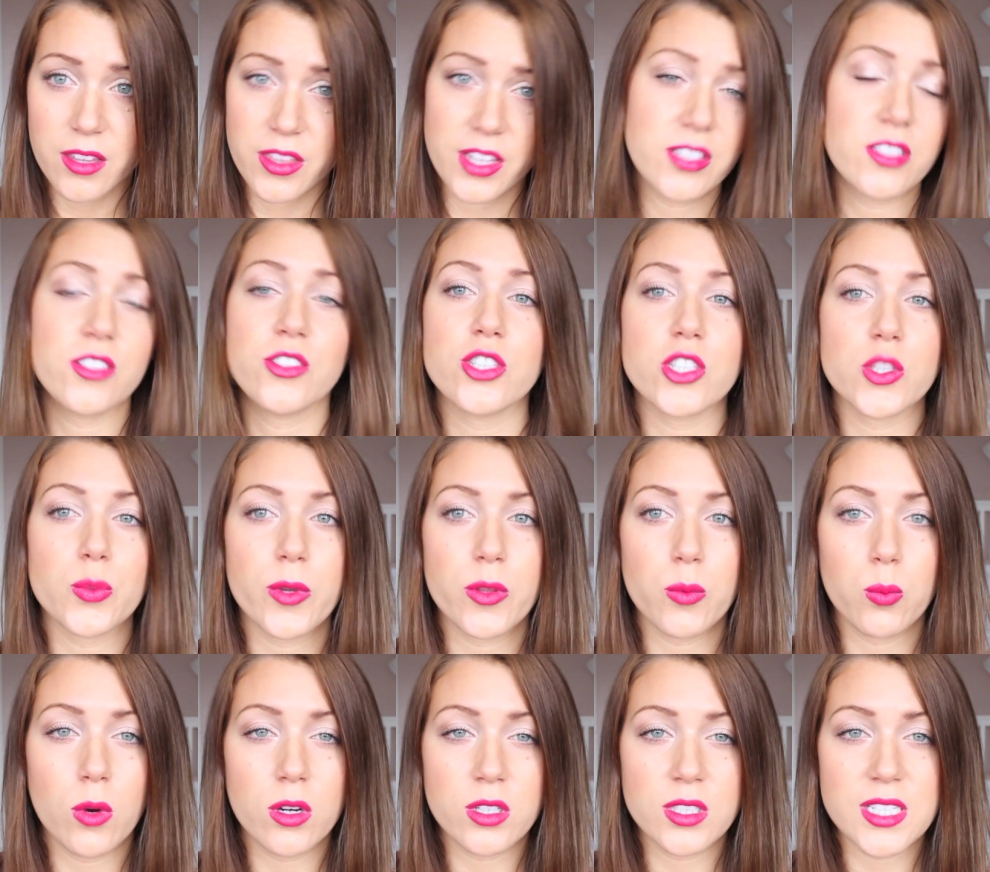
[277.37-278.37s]
This is just
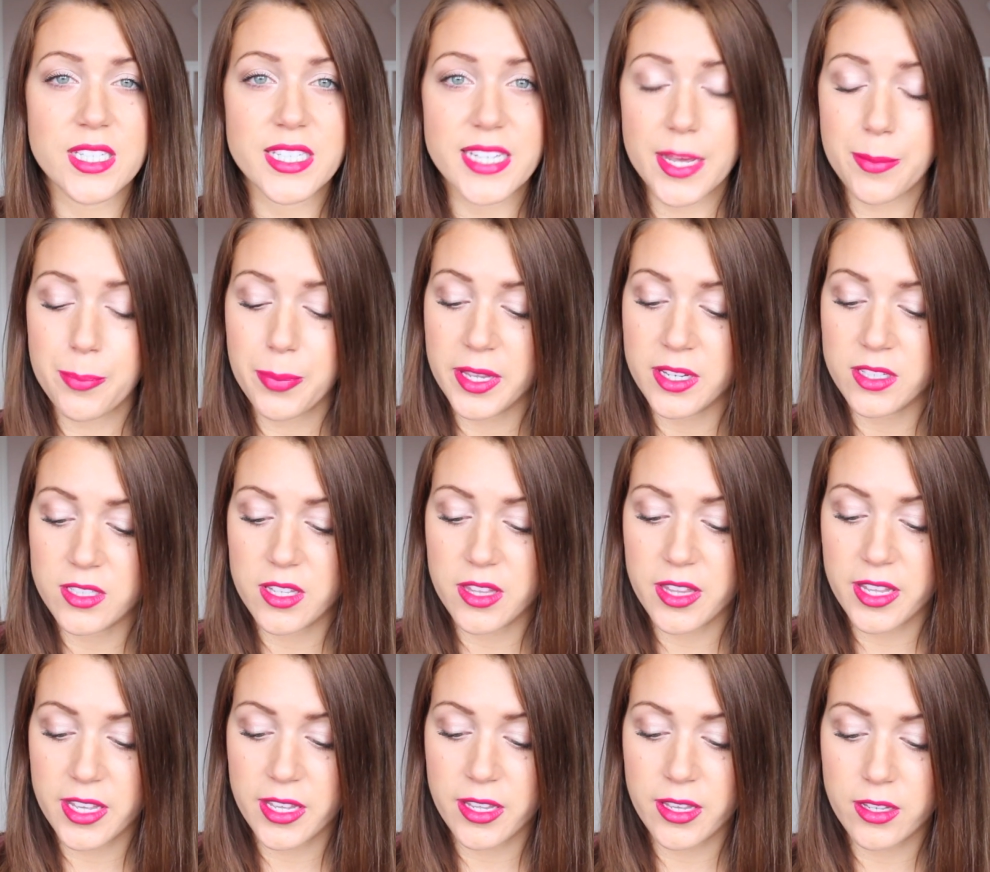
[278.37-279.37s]
with 1 dip into
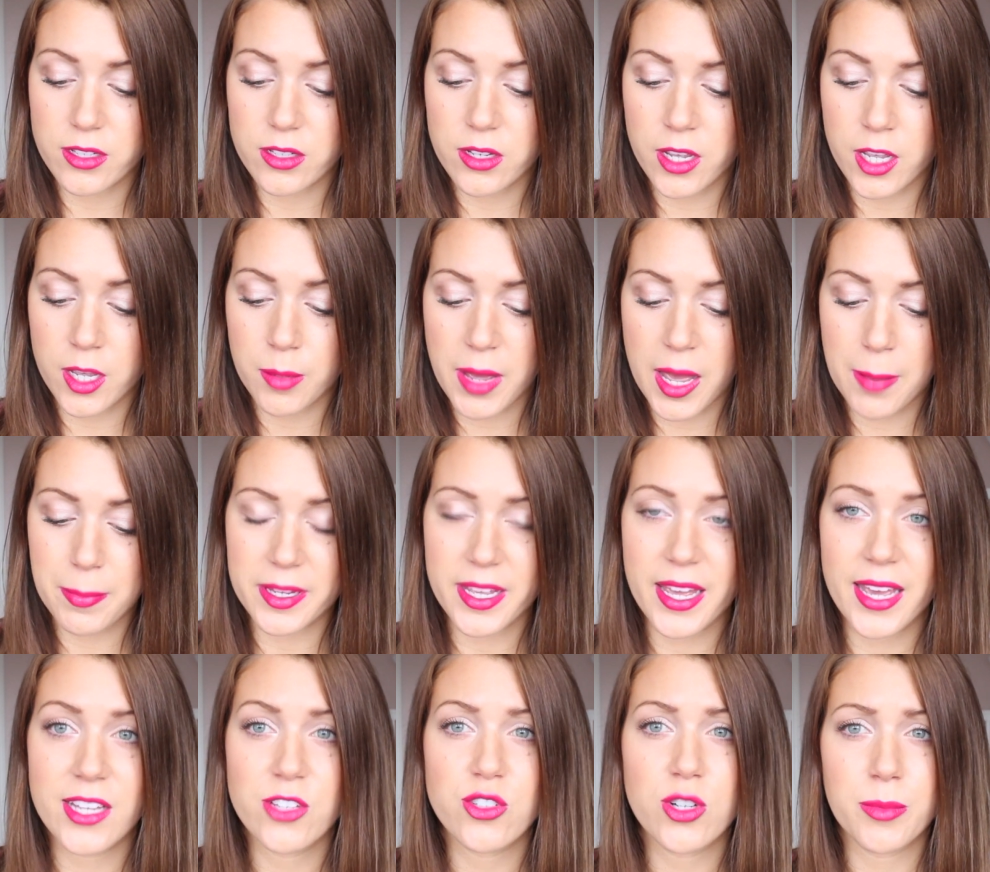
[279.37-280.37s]
the
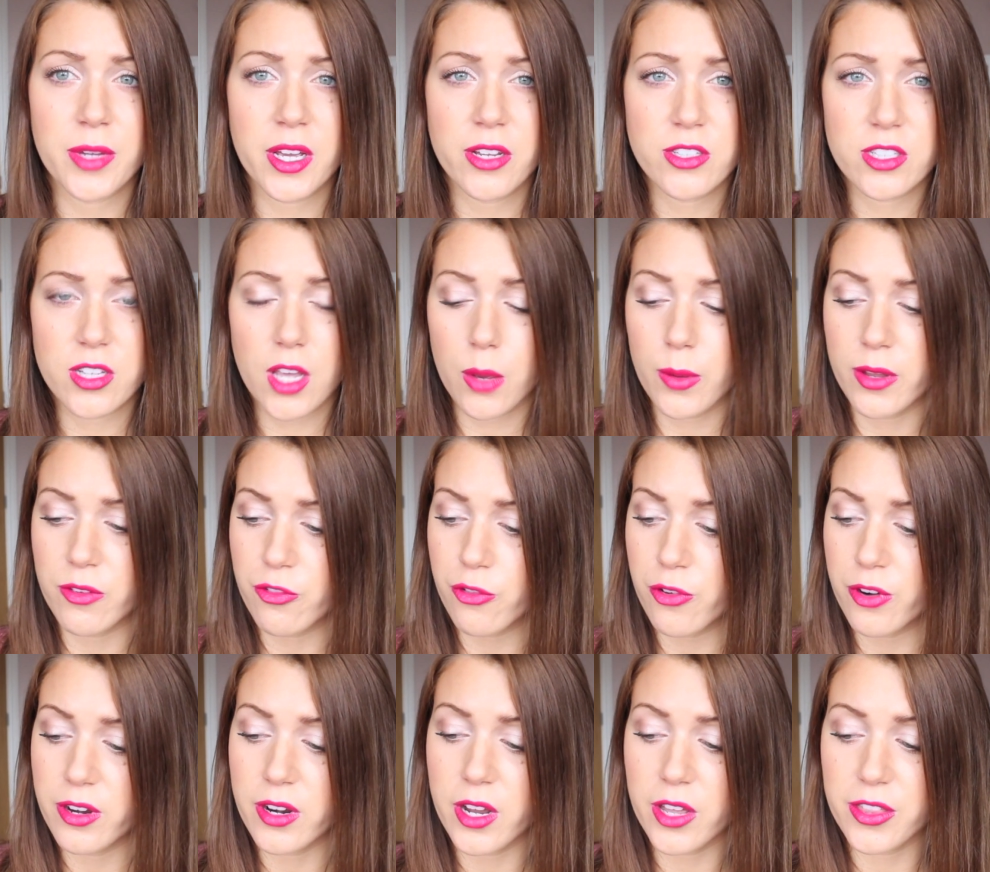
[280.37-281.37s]
applicator. I'm going to go in
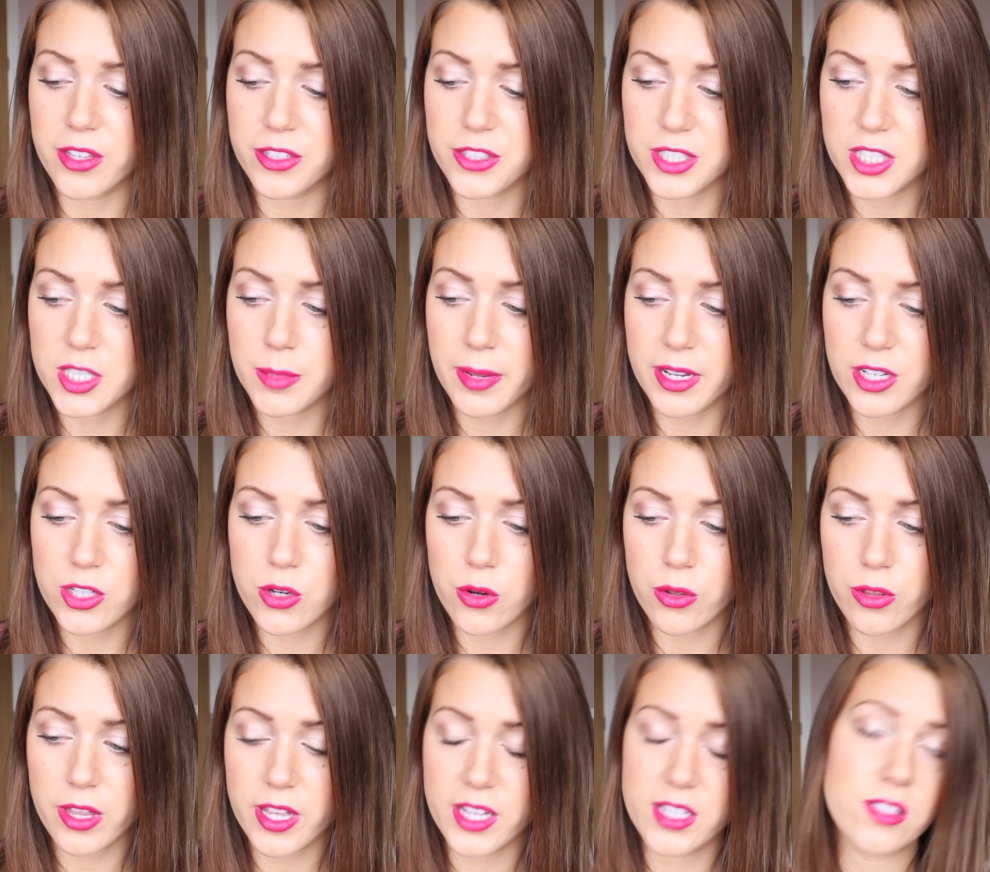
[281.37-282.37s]
for another just to make
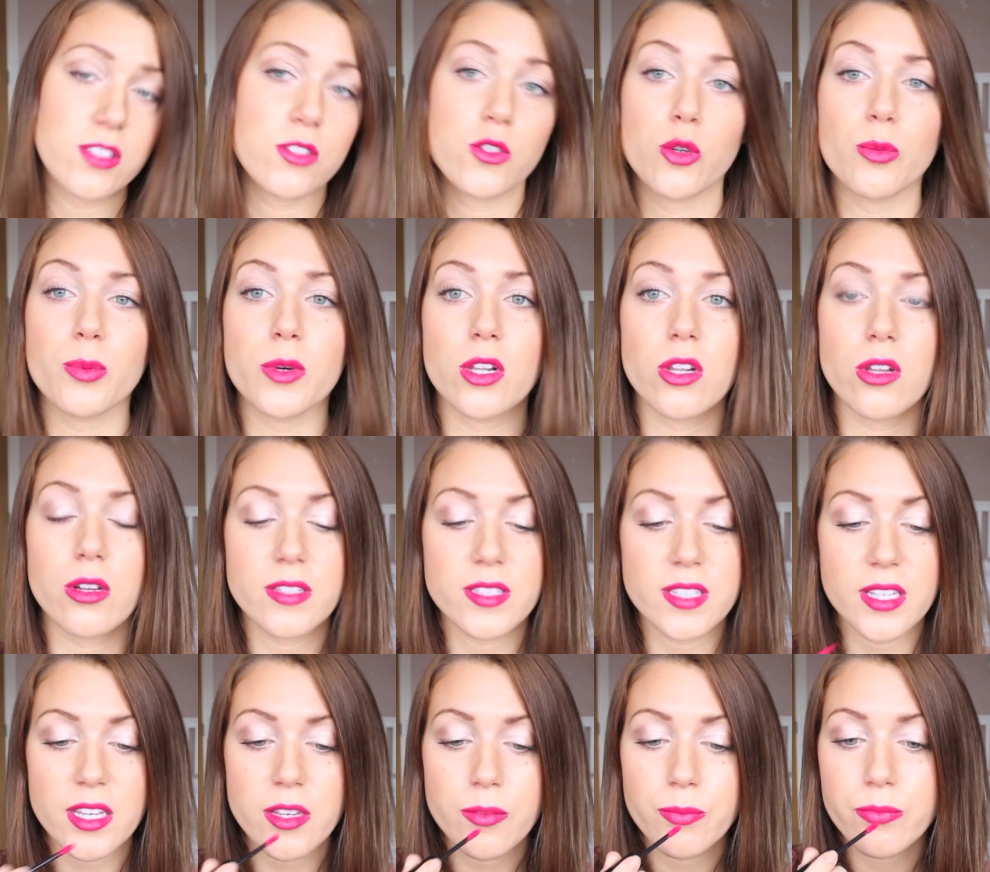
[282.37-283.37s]
sure that it's super
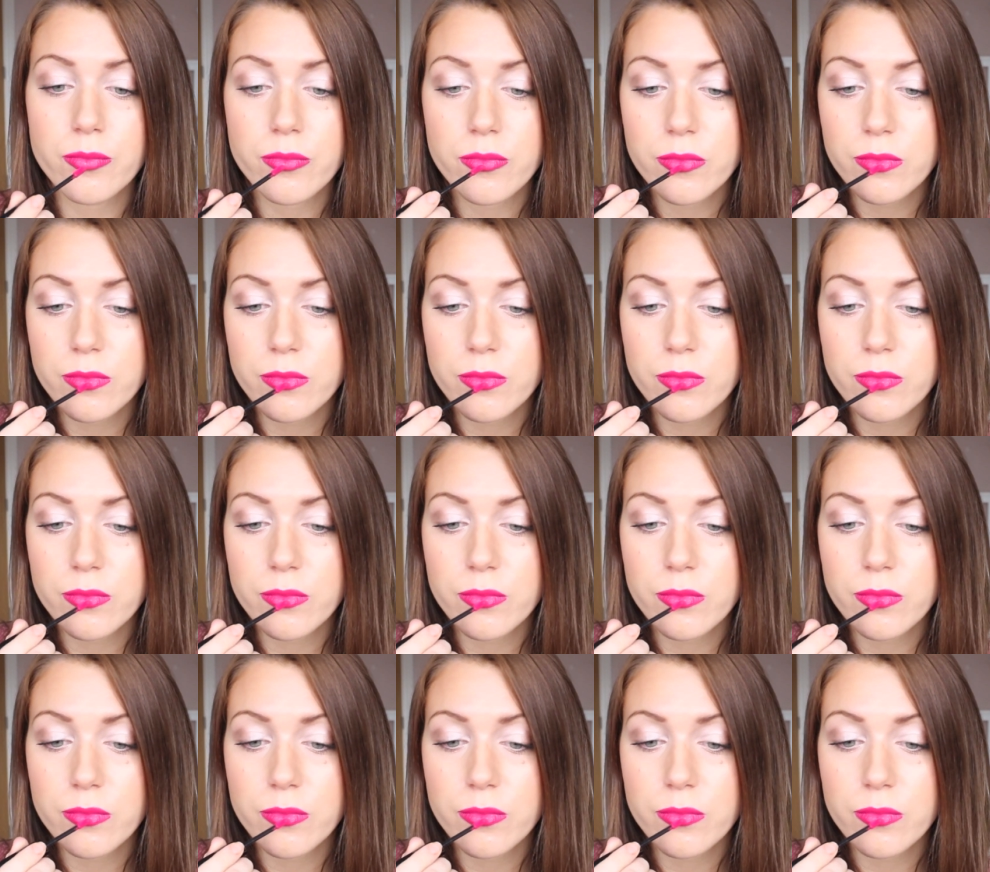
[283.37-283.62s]
glossy.